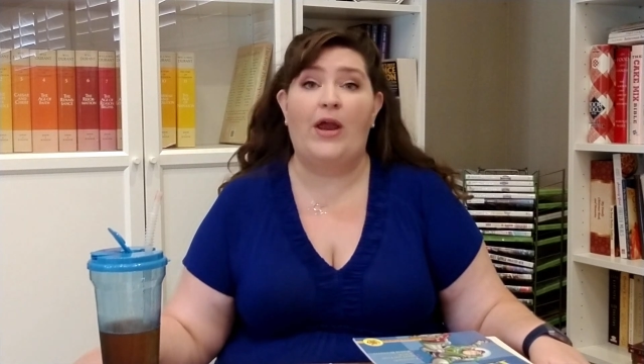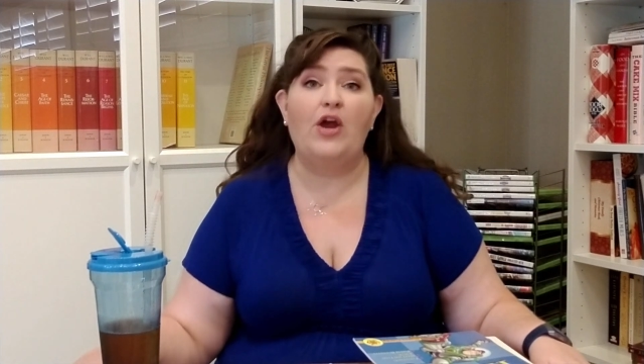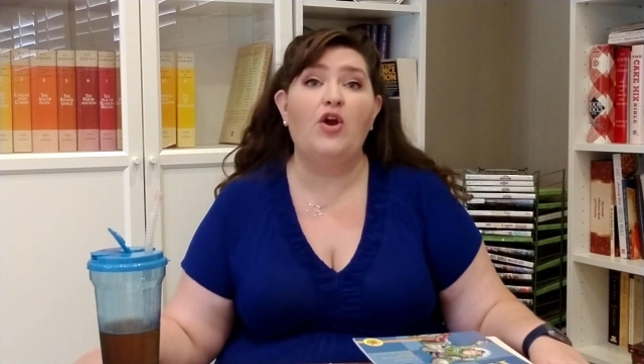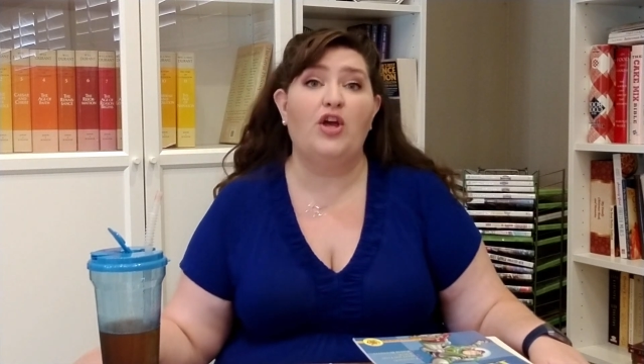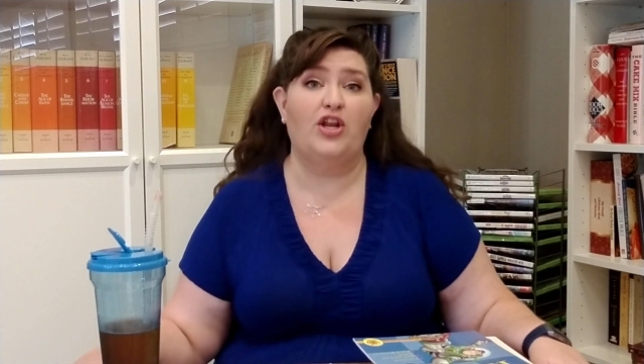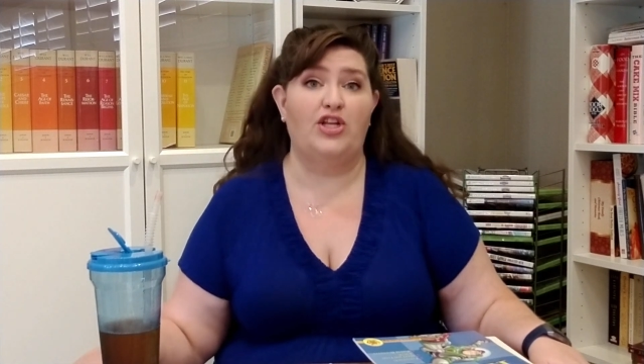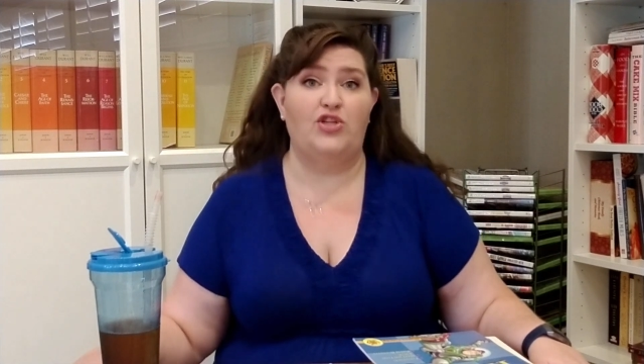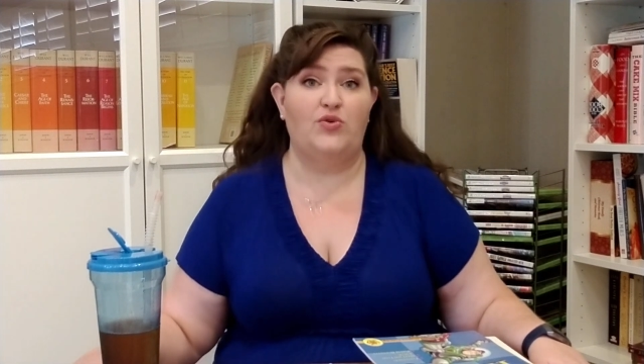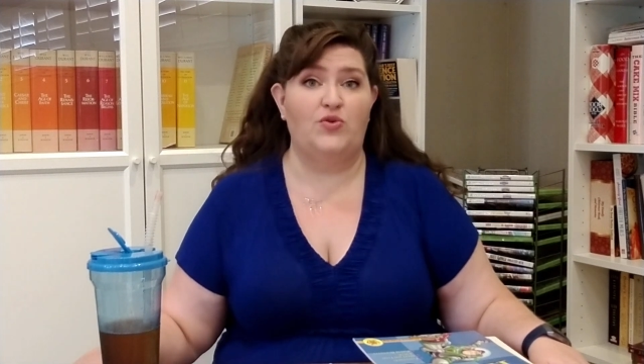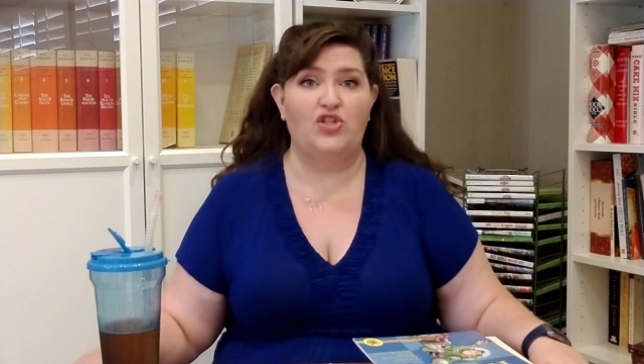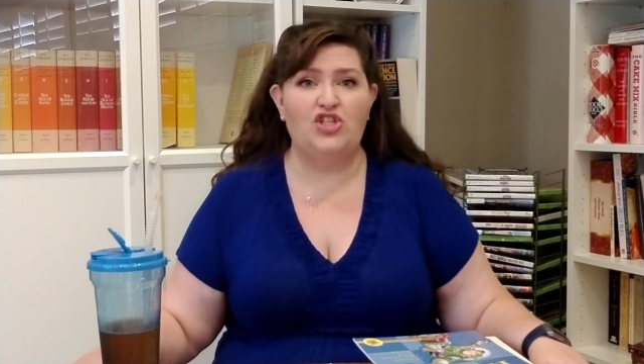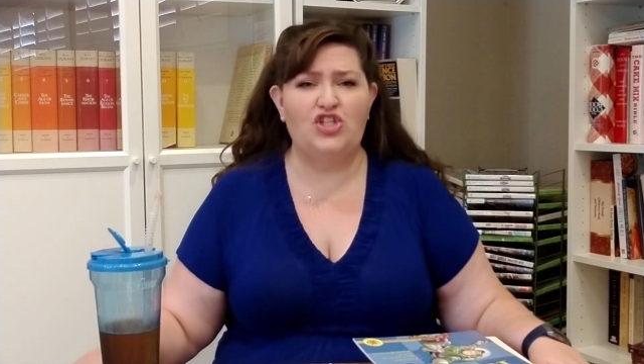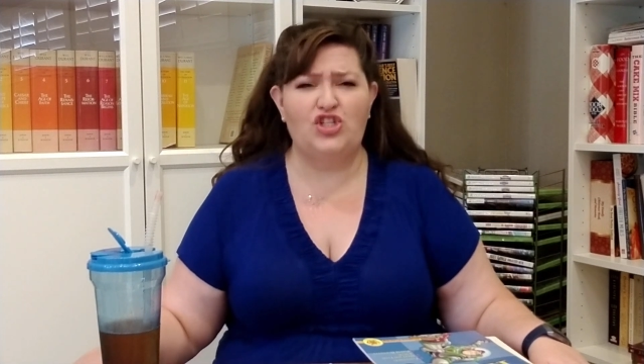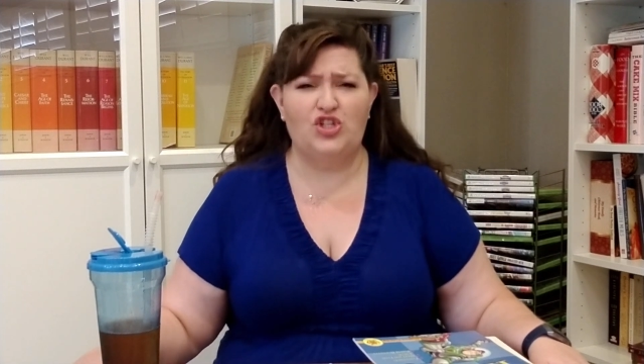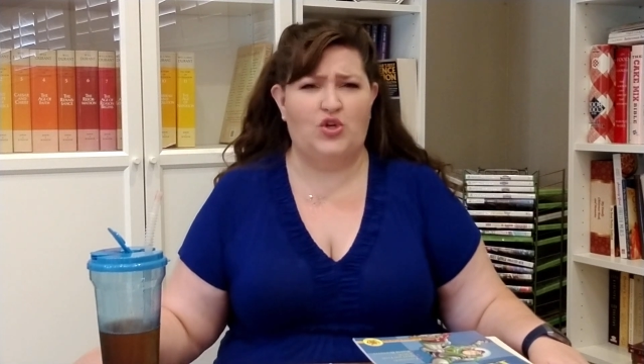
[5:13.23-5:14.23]
we're going to do
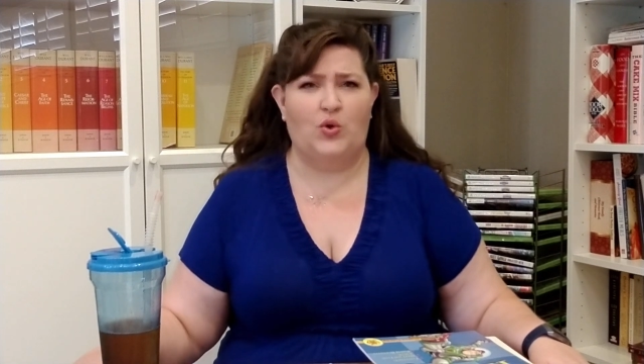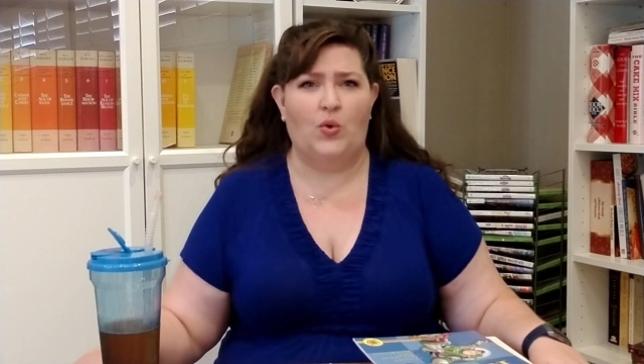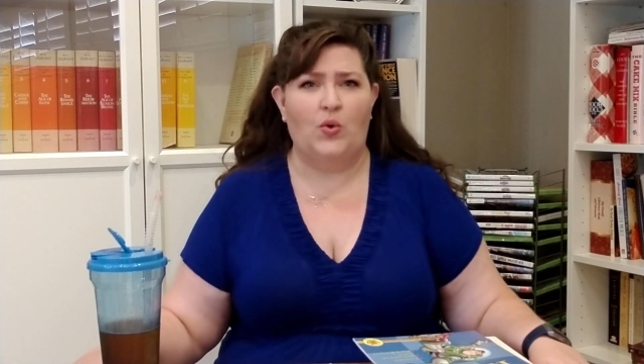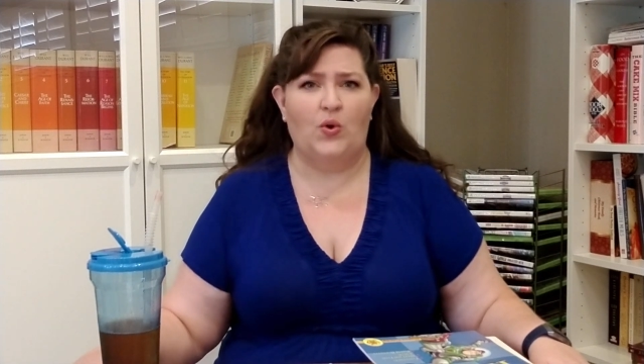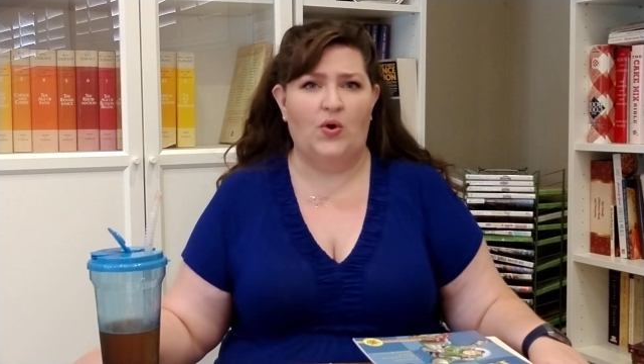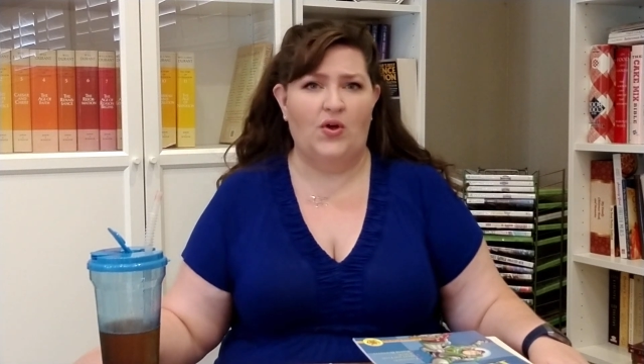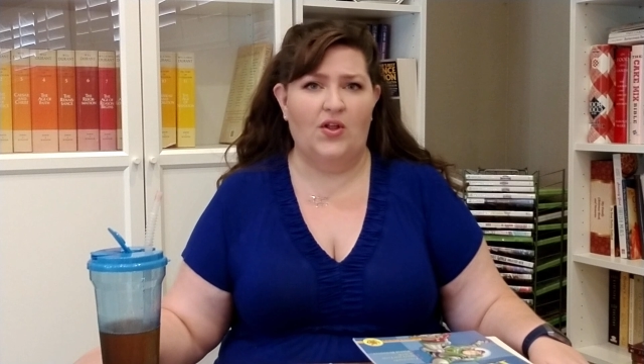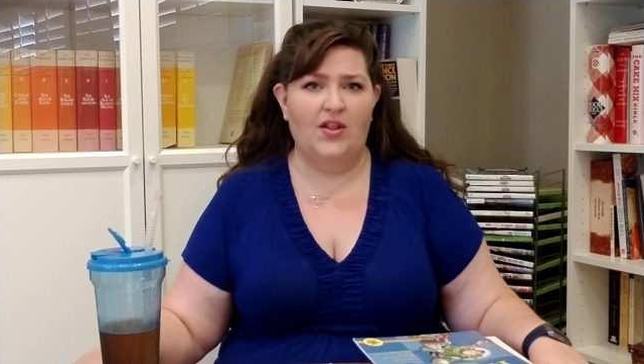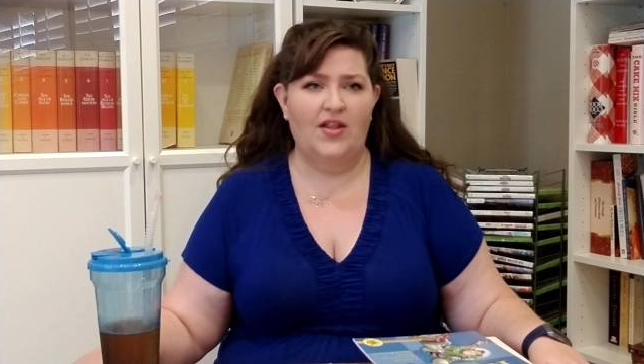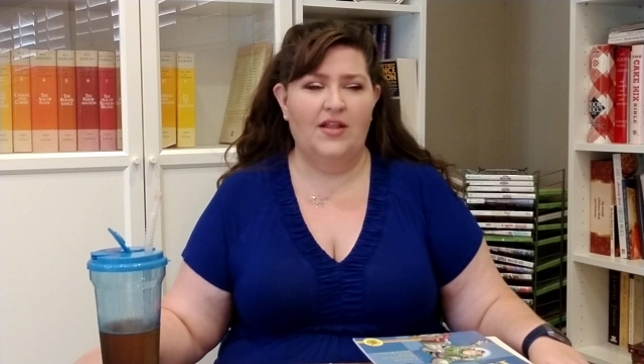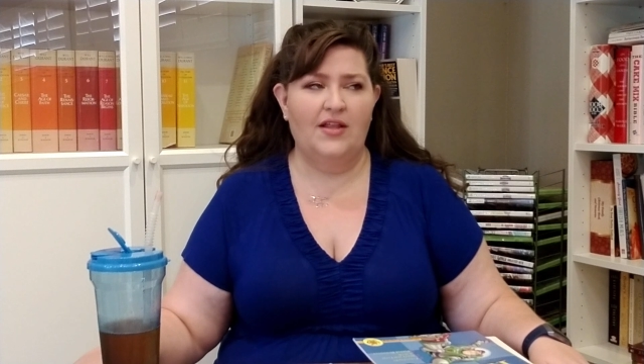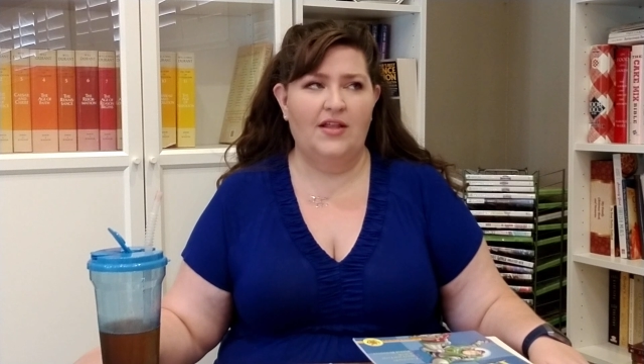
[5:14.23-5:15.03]
school.